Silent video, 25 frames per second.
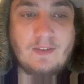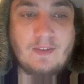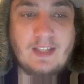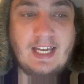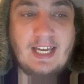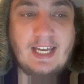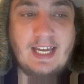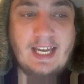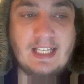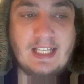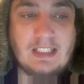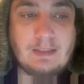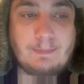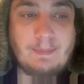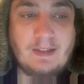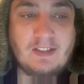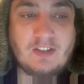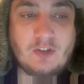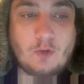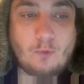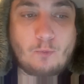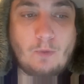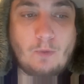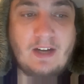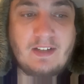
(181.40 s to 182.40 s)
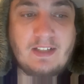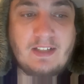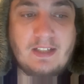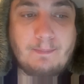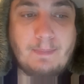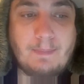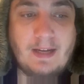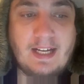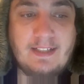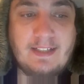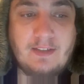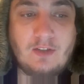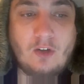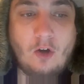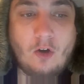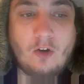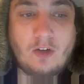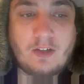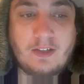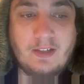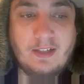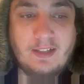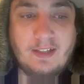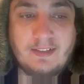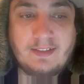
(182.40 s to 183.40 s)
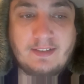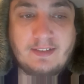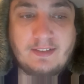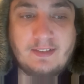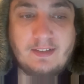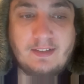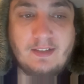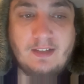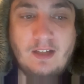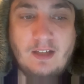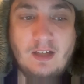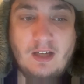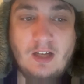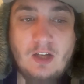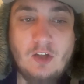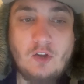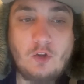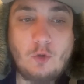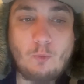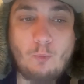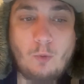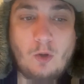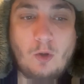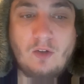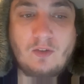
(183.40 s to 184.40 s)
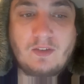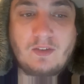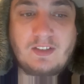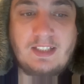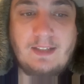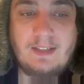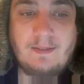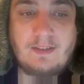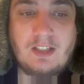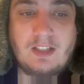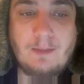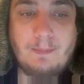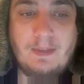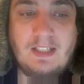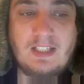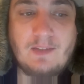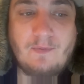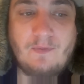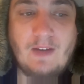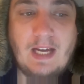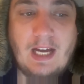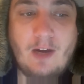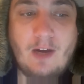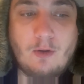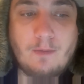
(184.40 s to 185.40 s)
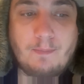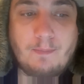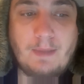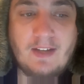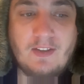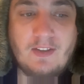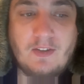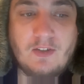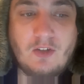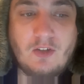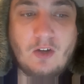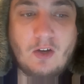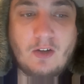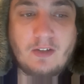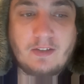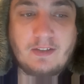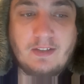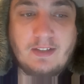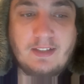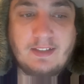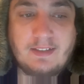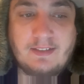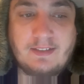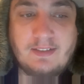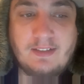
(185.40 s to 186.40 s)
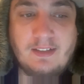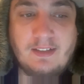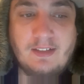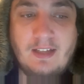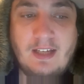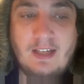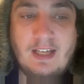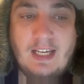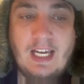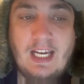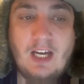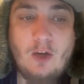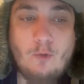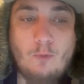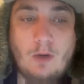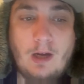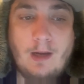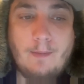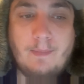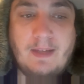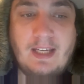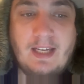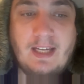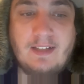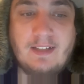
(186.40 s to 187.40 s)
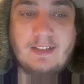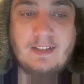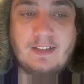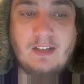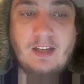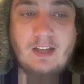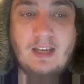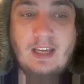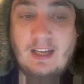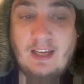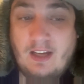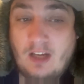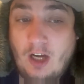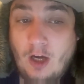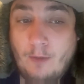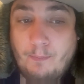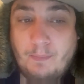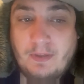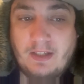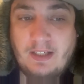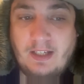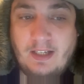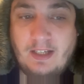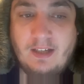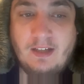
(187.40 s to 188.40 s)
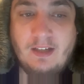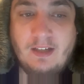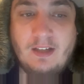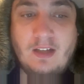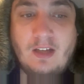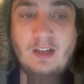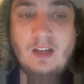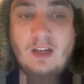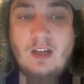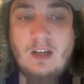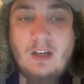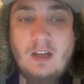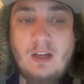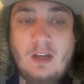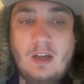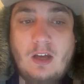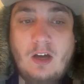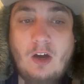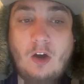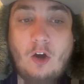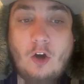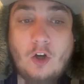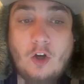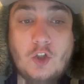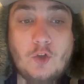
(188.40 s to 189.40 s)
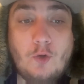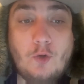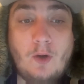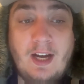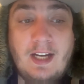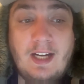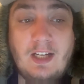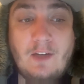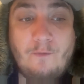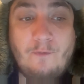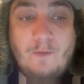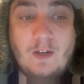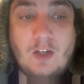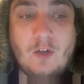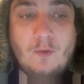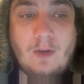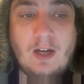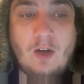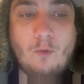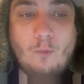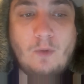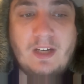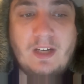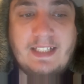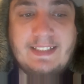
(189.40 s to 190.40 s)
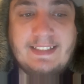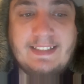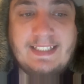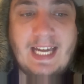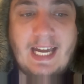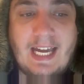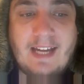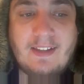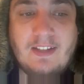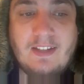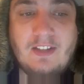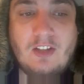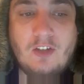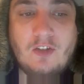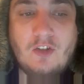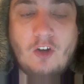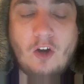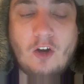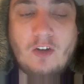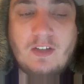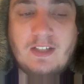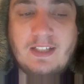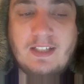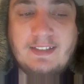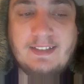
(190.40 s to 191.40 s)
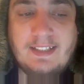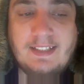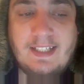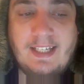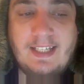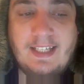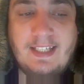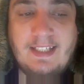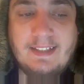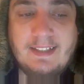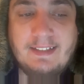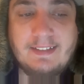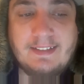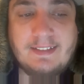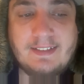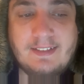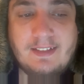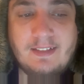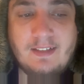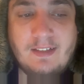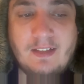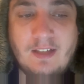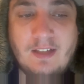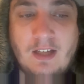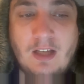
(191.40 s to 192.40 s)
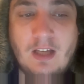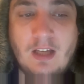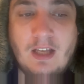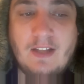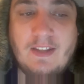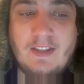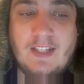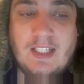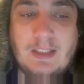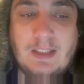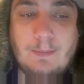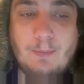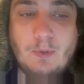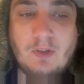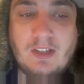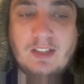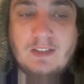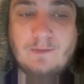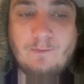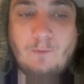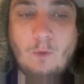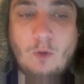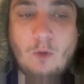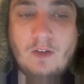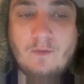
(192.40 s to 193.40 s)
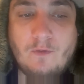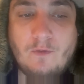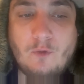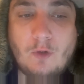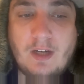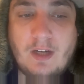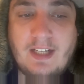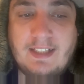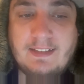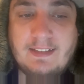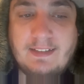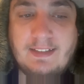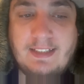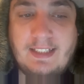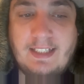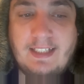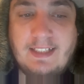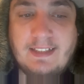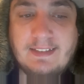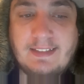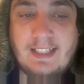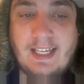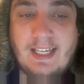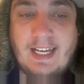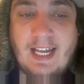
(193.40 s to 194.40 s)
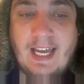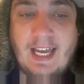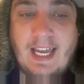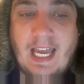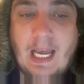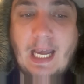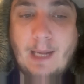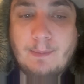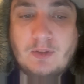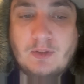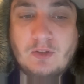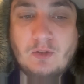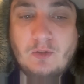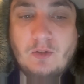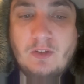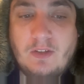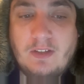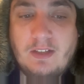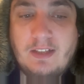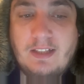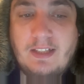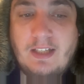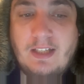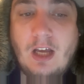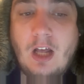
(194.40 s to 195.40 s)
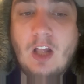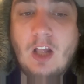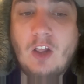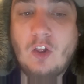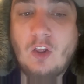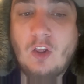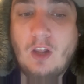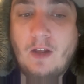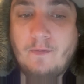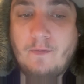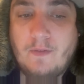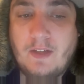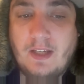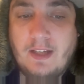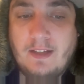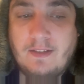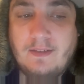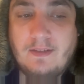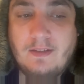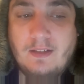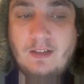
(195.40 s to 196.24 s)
that has been surrounded by darkness. The world seems to be devoured by the darkness, and Robbie and, his, and company are trying to figure out what exactly the darkness is. This book is full of great scenes, and I absolutely loved it.